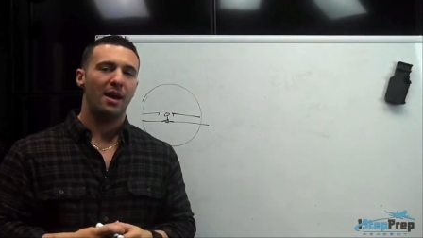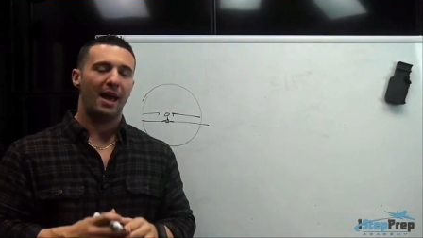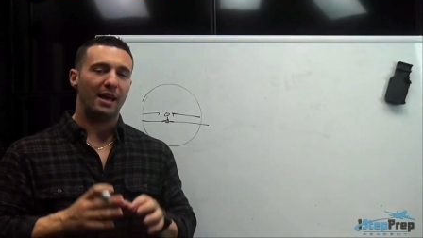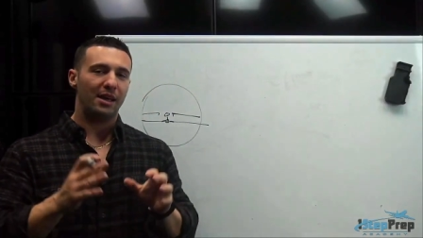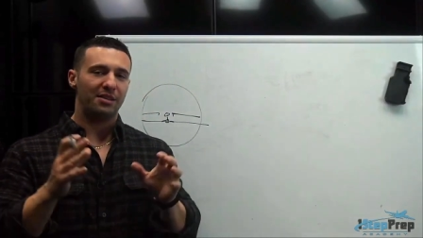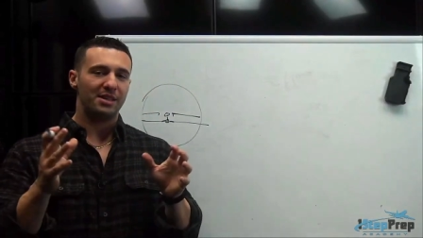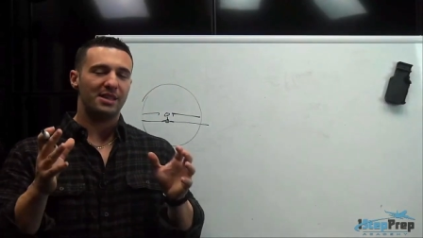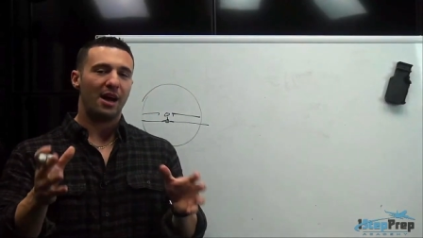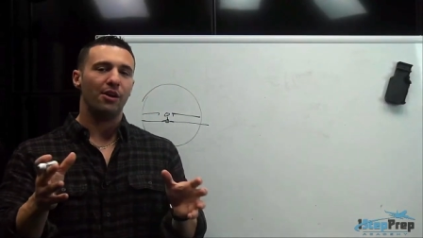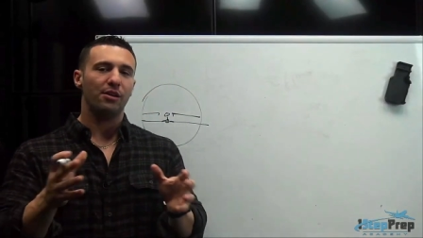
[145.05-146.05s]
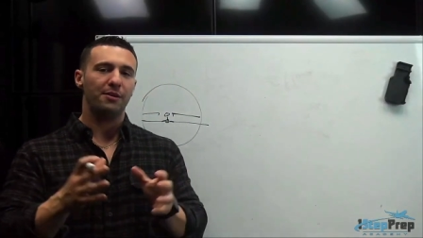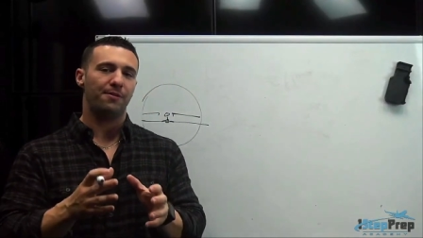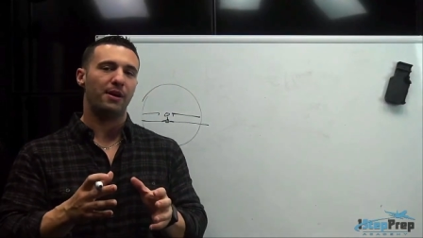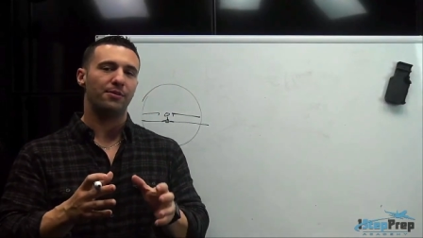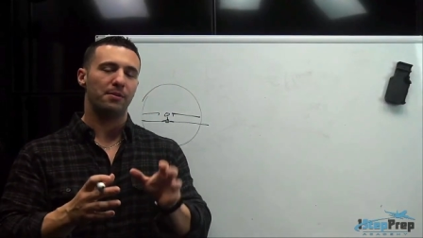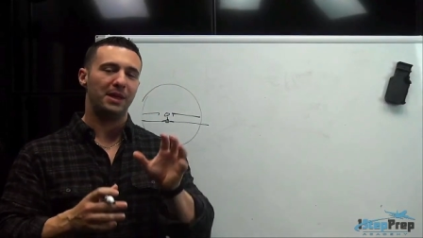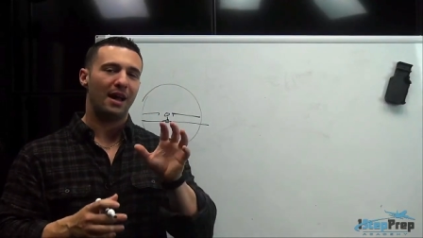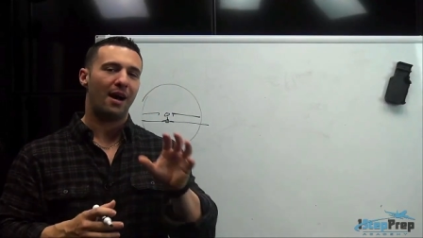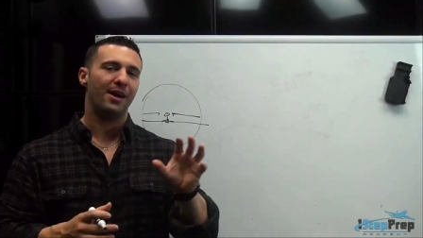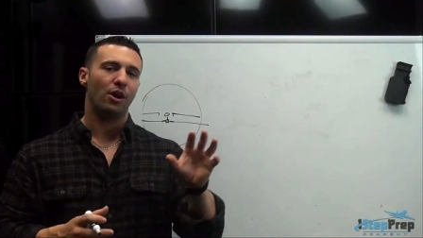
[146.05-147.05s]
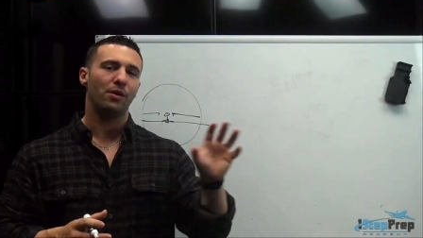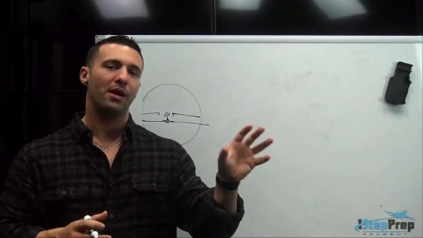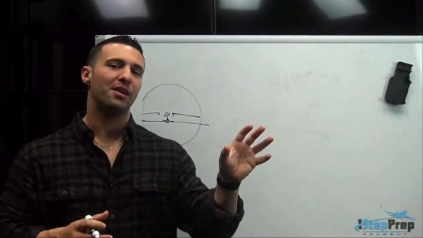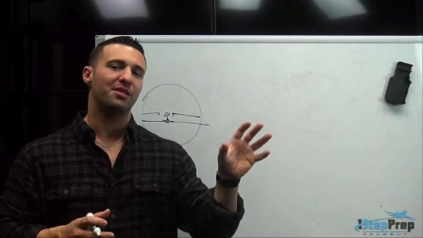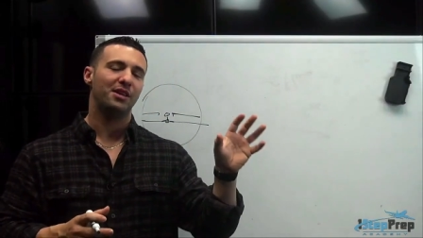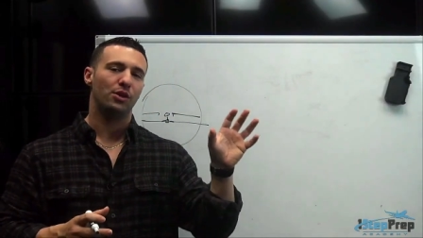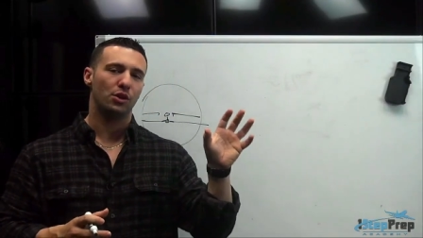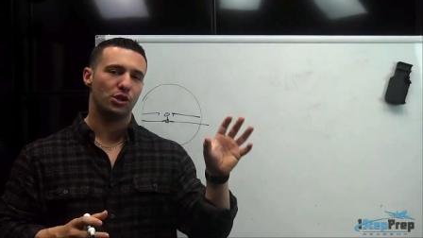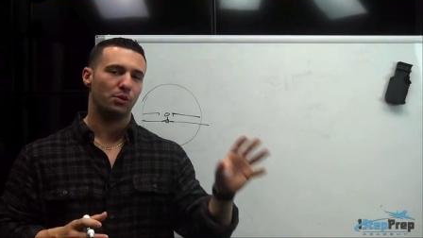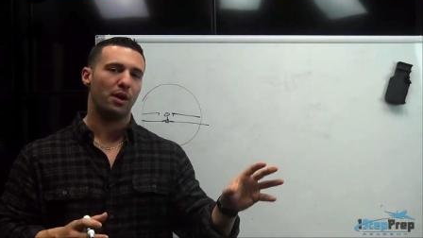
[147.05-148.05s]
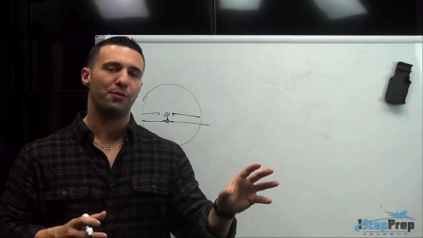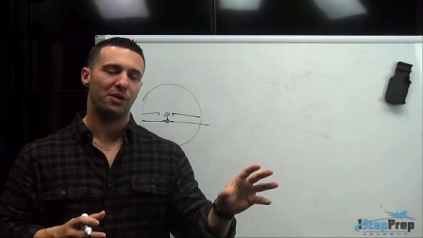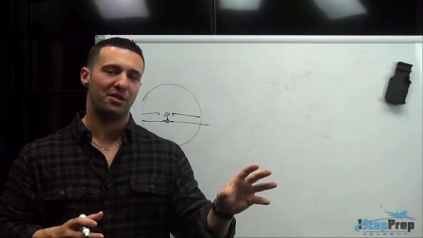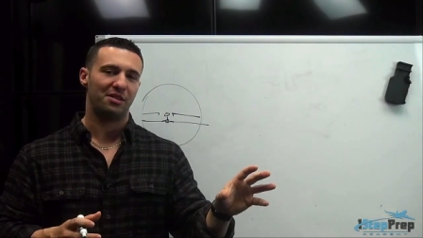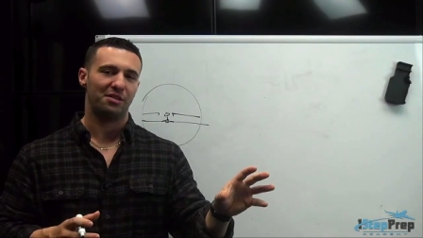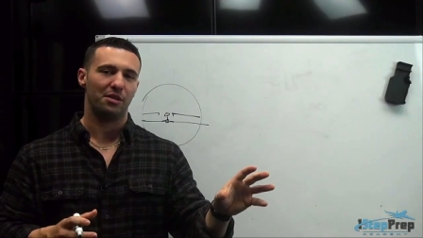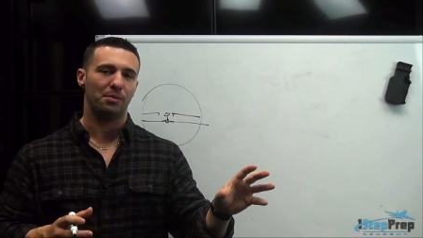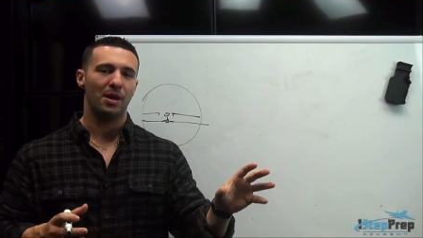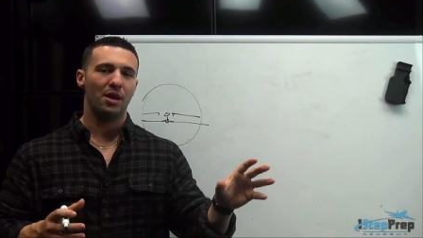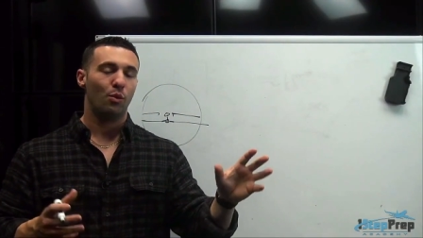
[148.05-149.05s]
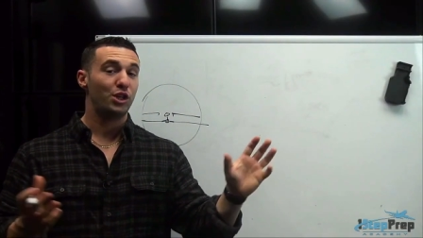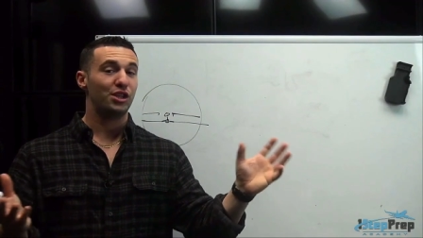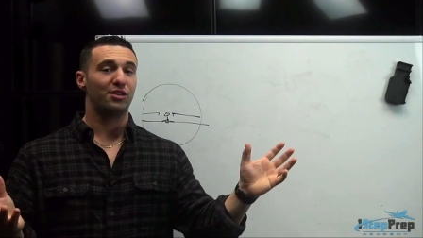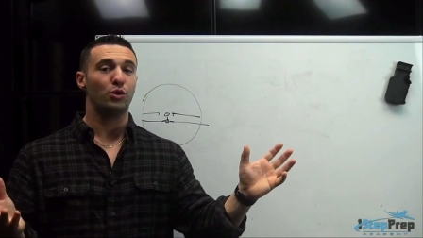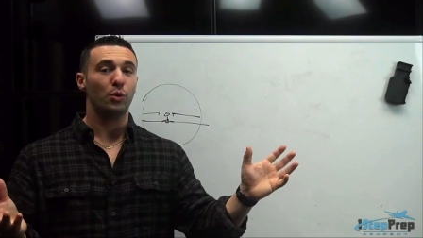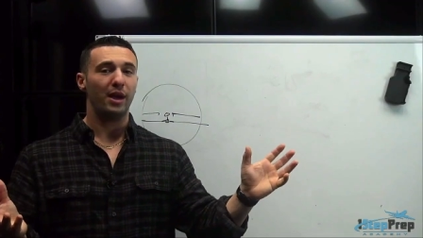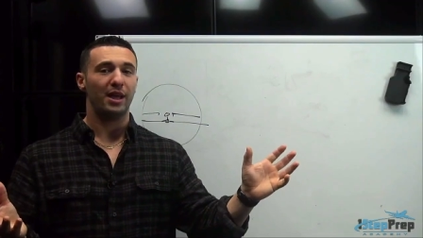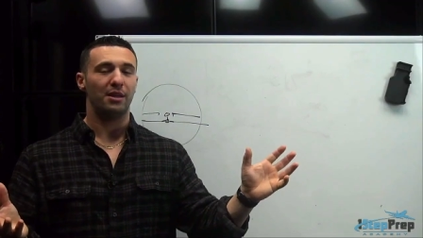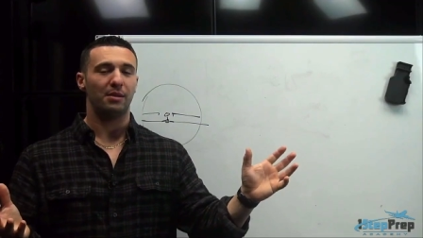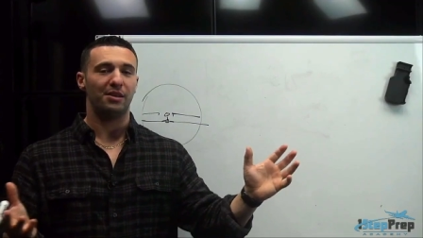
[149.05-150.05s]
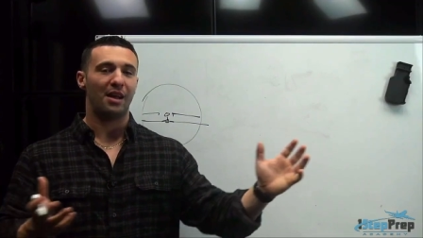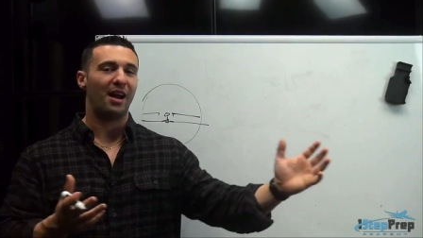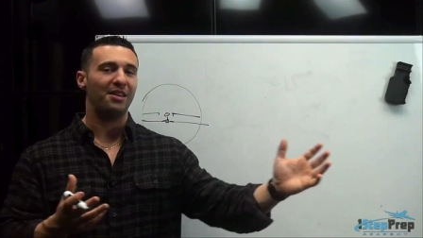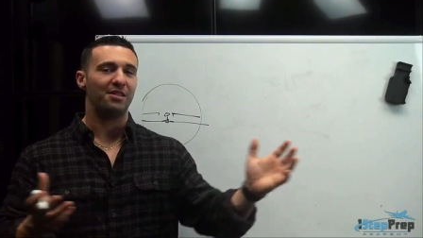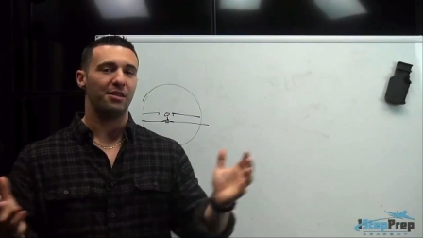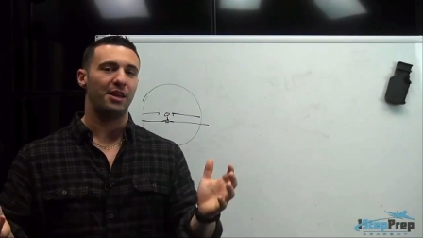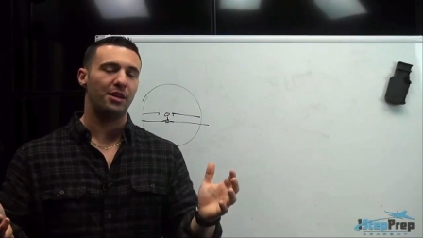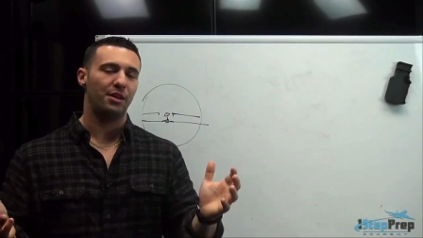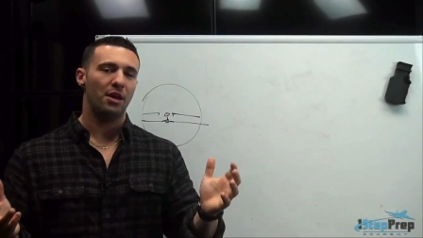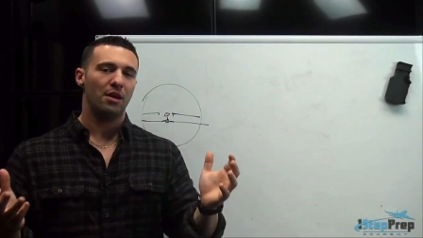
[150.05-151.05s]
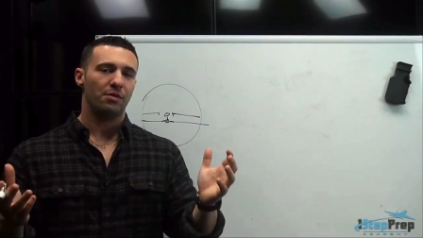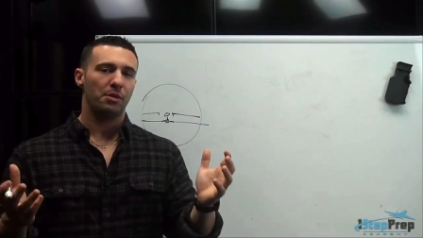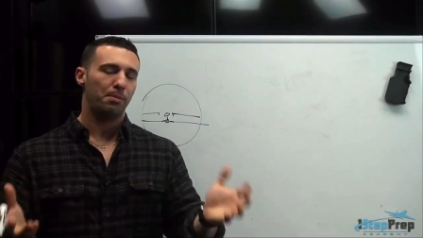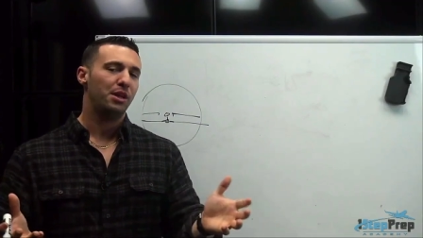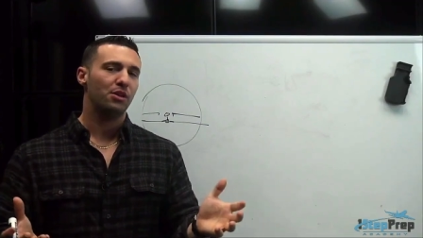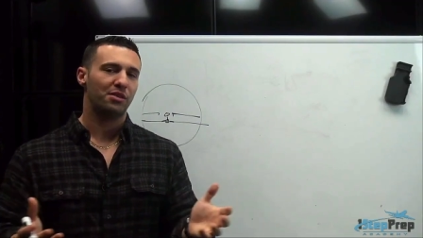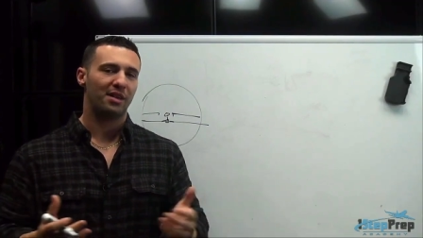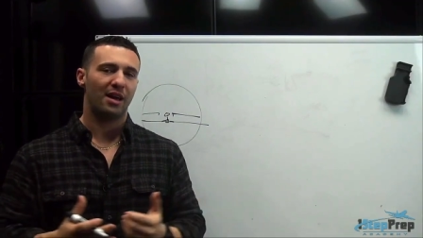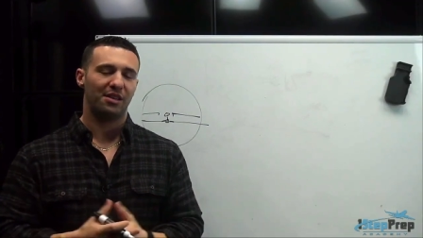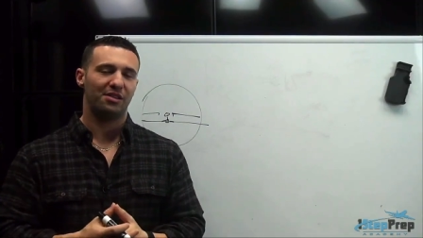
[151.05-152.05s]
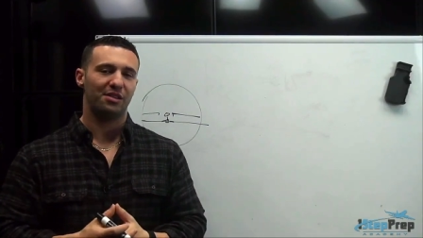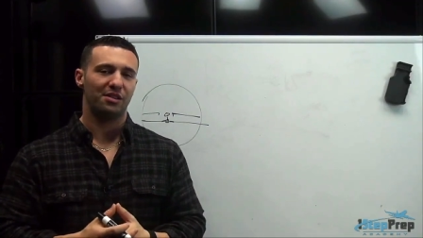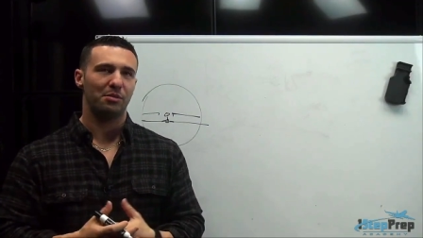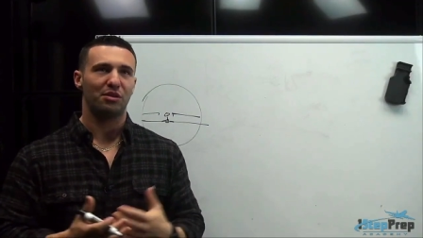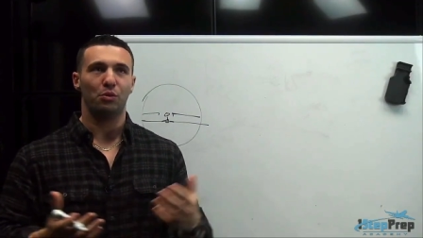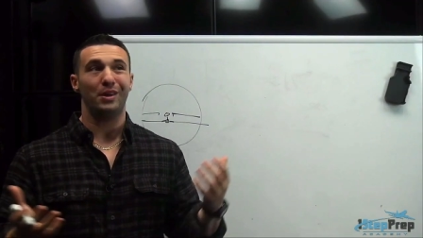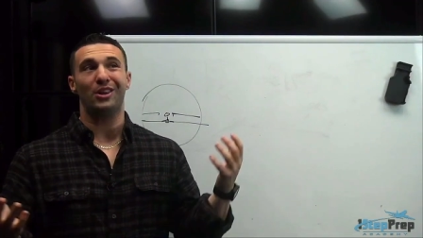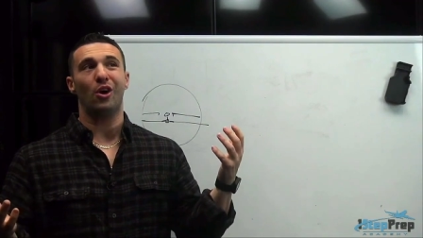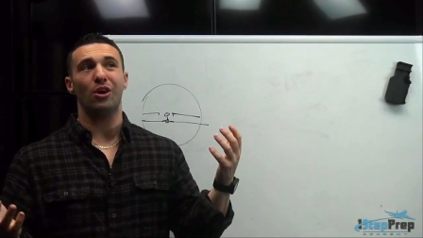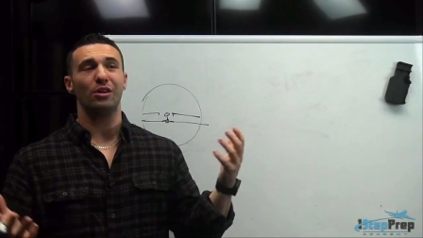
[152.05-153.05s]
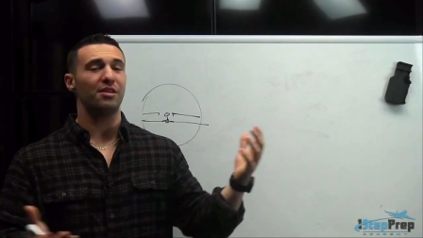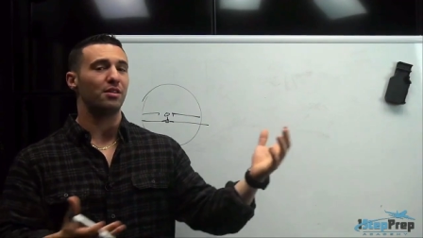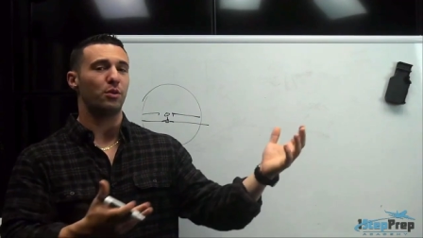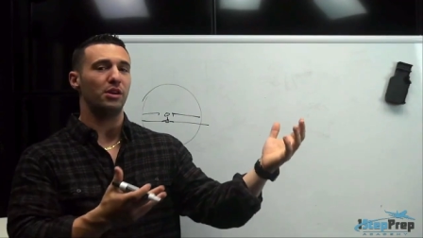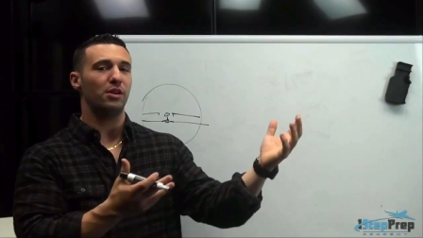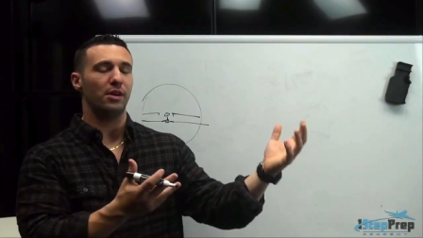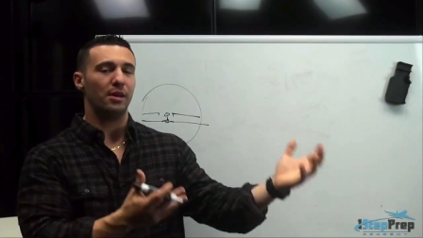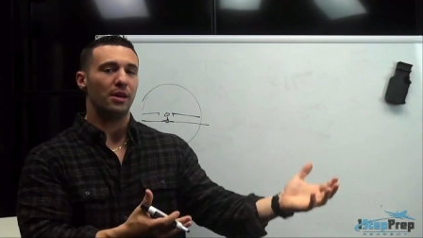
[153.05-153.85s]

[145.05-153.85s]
And it is entirely fed from the IRS, the inertial reference system, which is great. It's isolated from the pitot-static system, so regardless of what your